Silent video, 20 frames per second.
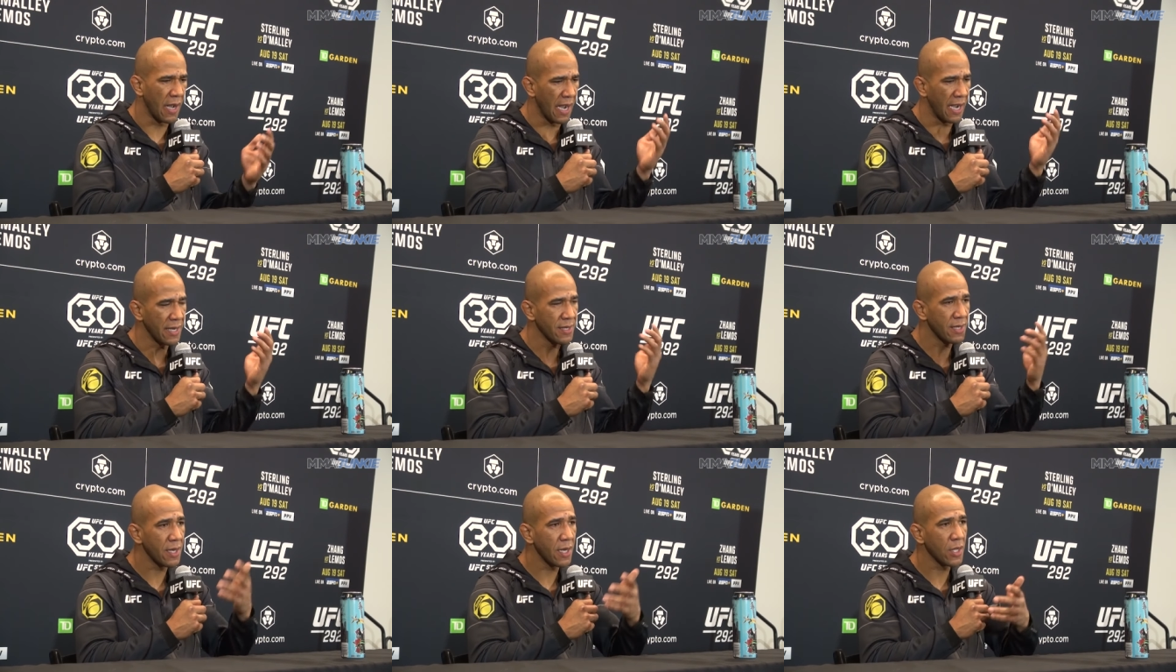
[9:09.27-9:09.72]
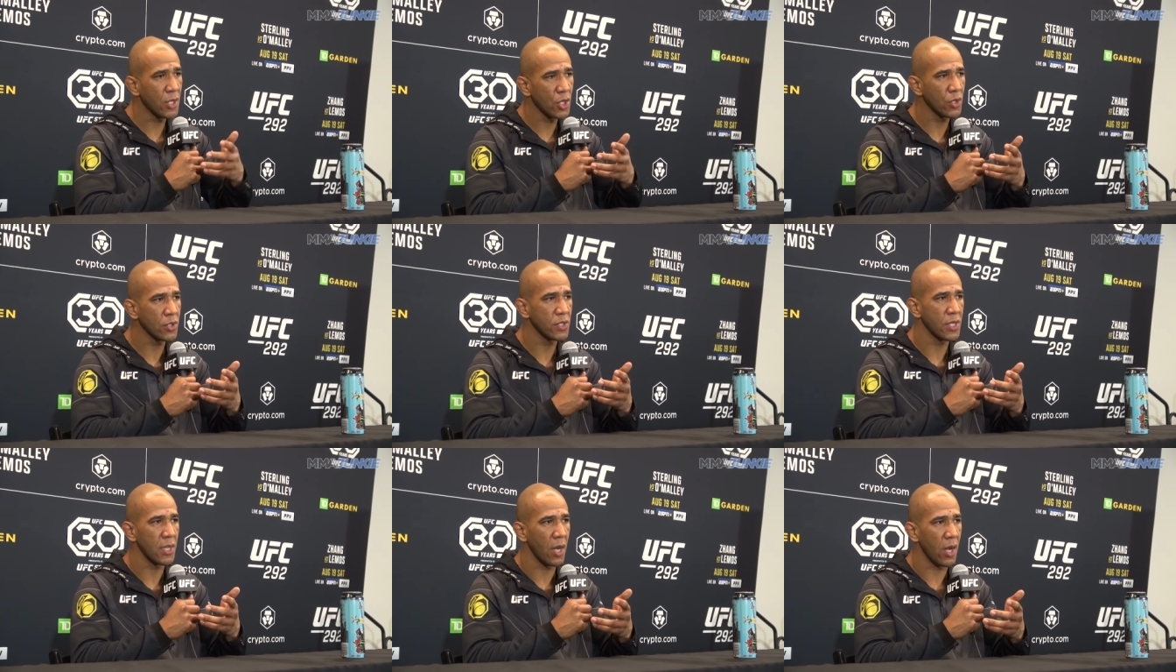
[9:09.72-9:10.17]
I didn't
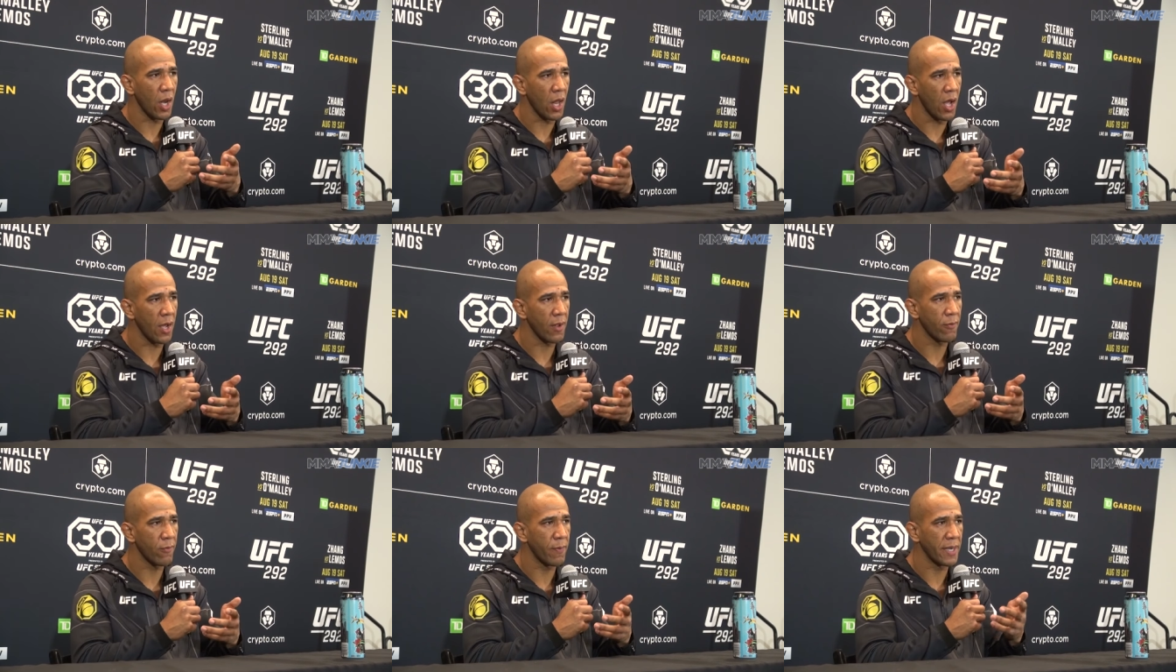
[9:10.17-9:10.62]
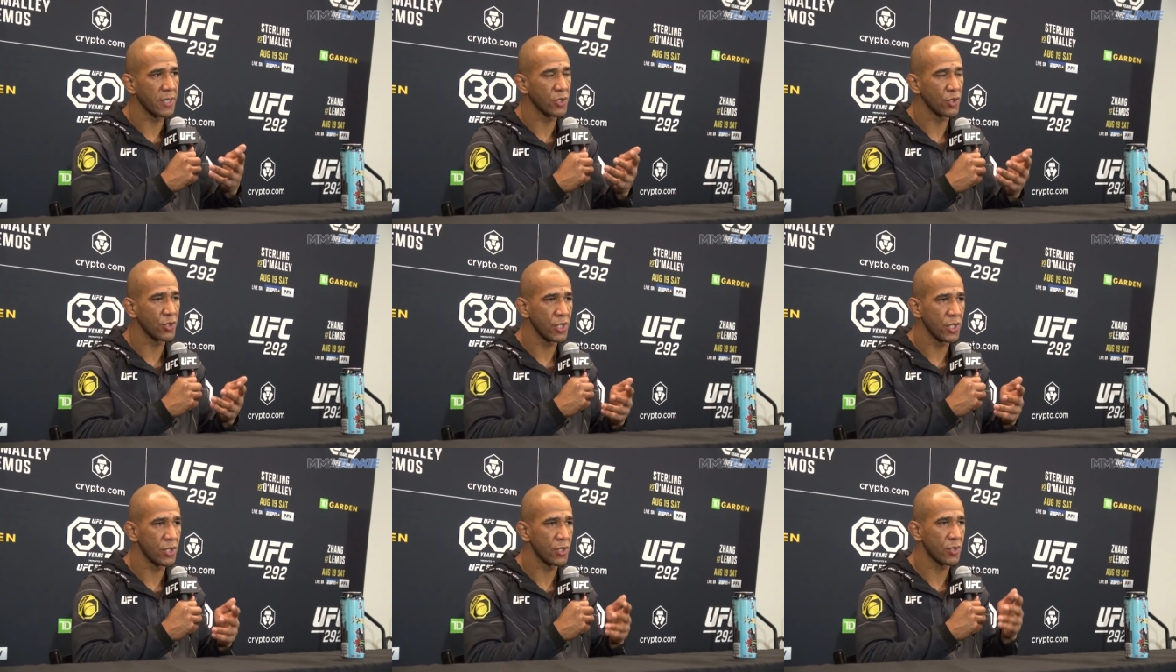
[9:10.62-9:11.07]
use it a lot with my
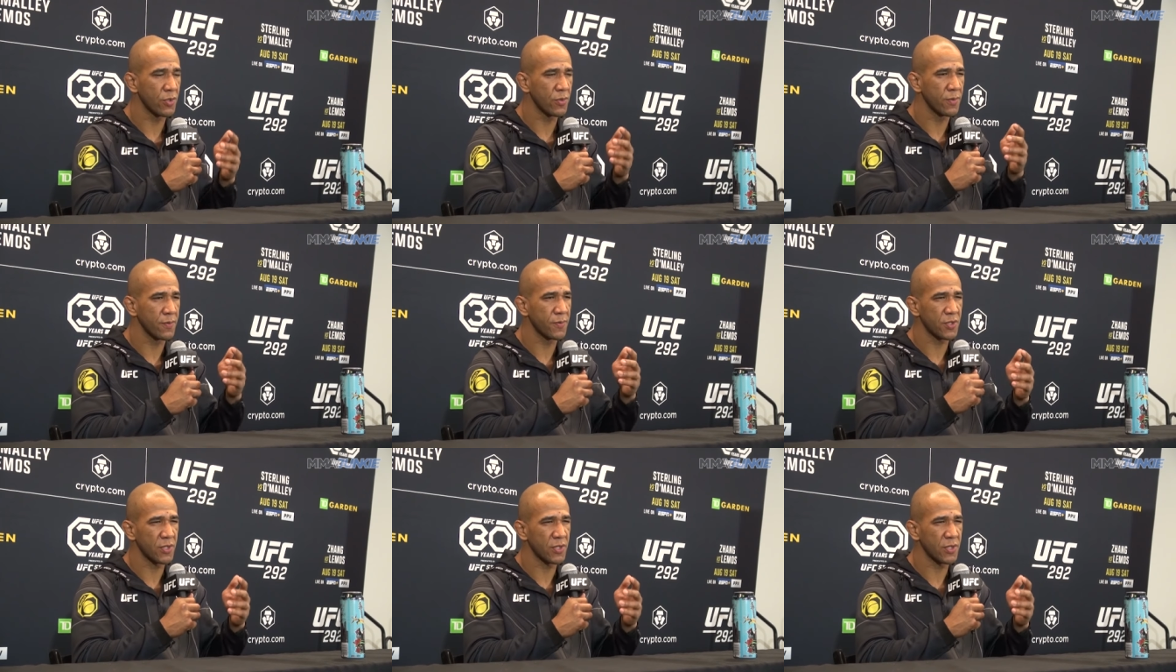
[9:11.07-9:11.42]
jiu-jitsu.